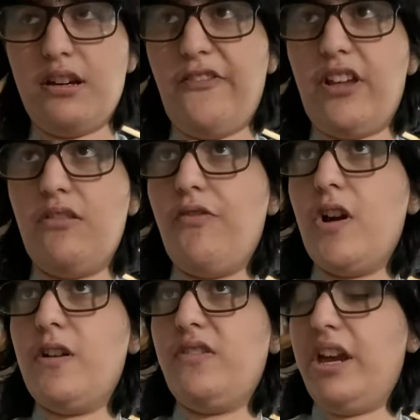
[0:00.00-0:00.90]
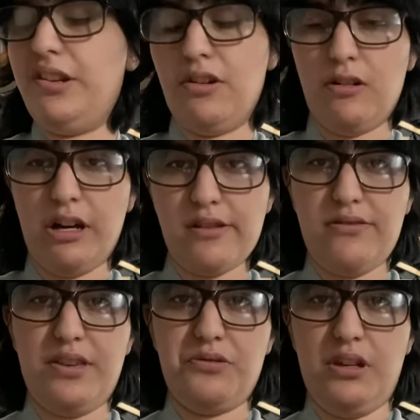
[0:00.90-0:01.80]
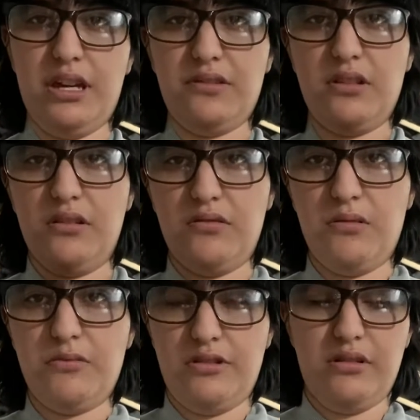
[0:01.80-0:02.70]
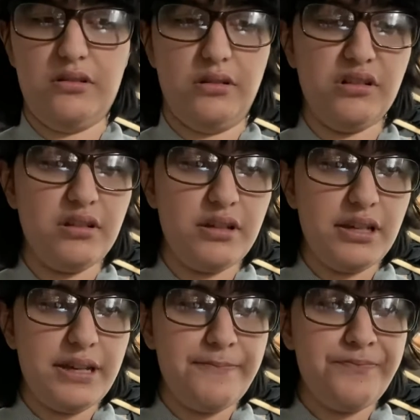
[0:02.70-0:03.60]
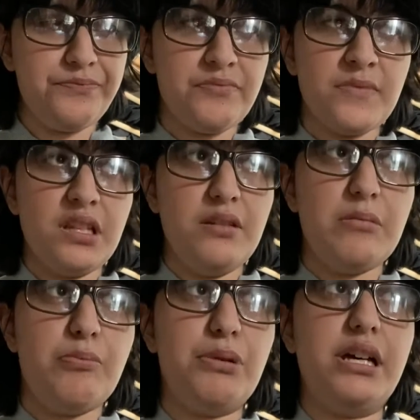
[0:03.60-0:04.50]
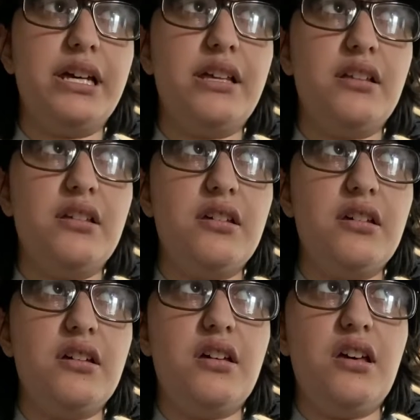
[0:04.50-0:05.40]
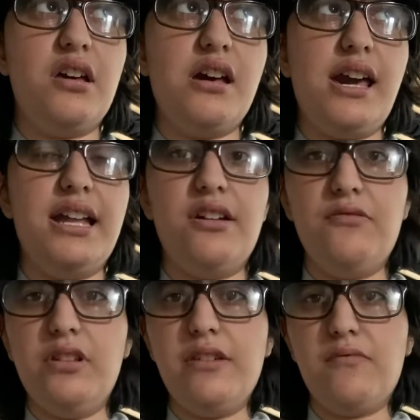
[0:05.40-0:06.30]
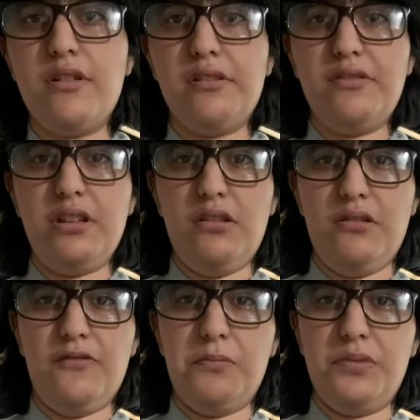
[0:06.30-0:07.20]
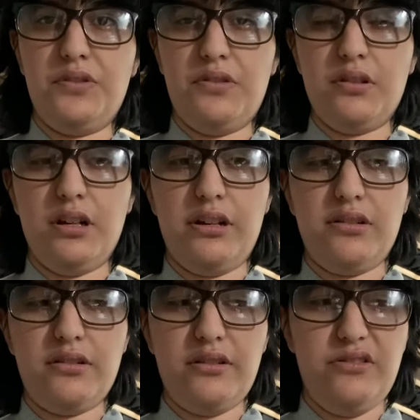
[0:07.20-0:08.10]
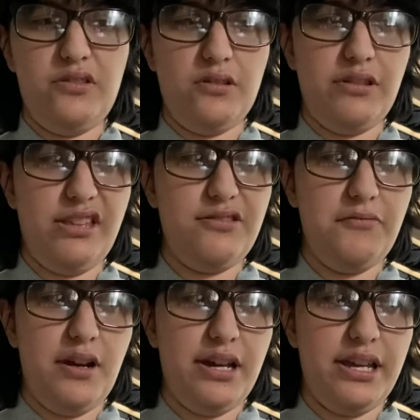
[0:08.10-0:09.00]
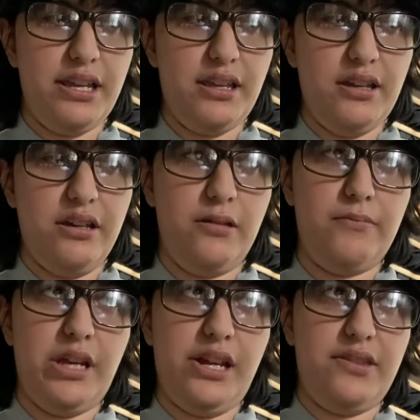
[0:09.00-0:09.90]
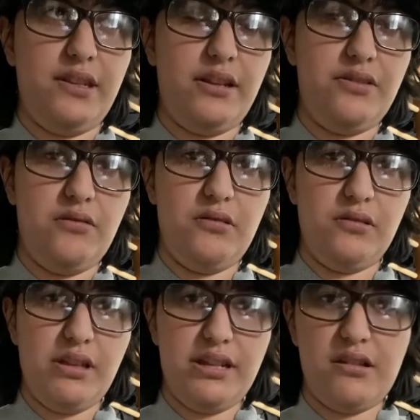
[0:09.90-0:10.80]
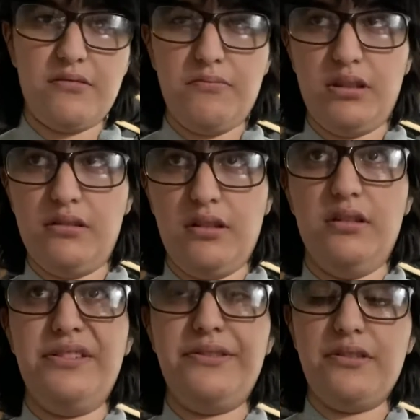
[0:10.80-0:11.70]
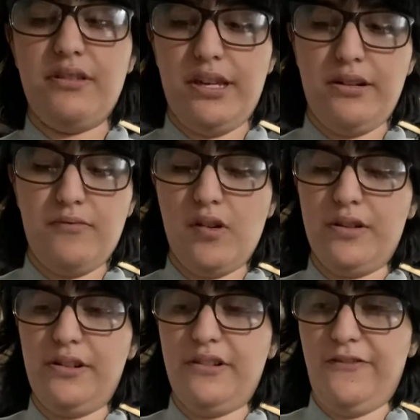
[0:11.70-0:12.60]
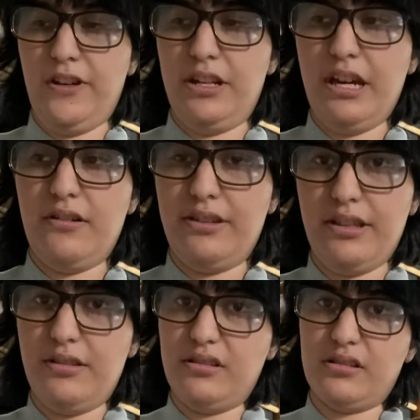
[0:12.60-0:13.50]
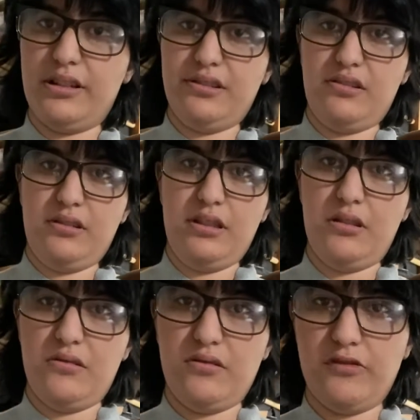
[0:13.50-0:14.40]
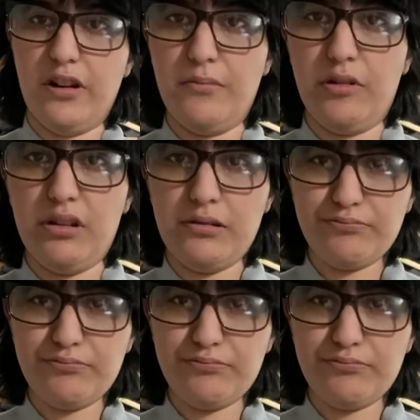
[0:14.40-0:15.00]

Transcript: as far as I know, I don't think she has a YouTube channel. But I didn't really want to tell her from the start. And so that's why I decided to delete it. Because I don't want her to find out. And then it causes a huge drama.